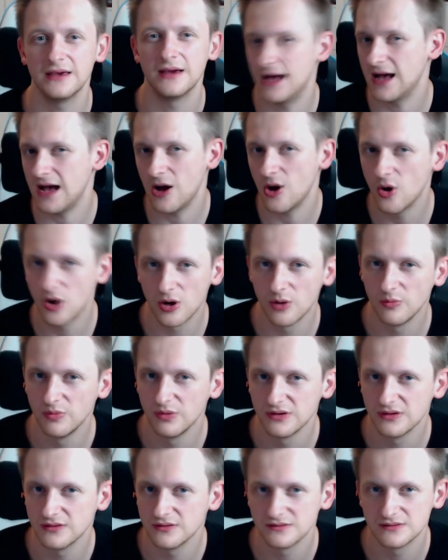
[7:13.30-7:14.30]
Horrible
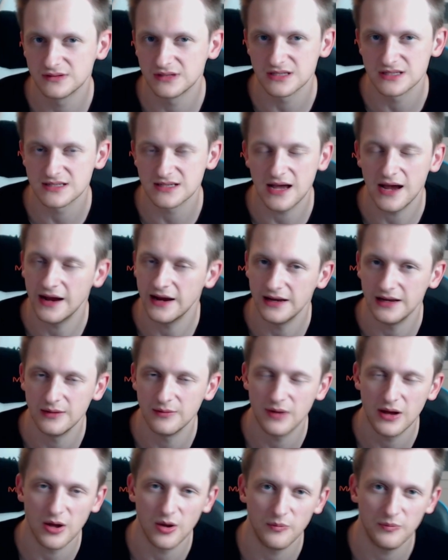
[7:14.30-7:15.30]
design in my
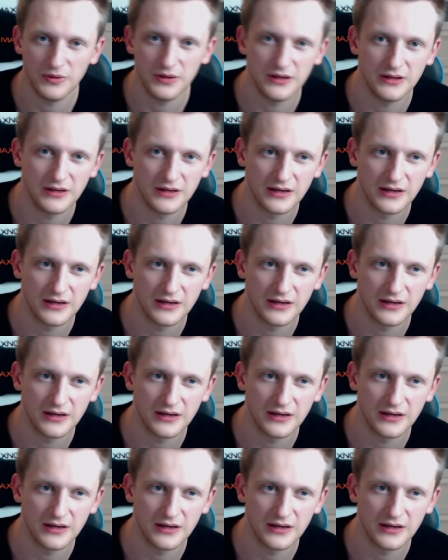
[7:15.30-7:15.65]
opinion,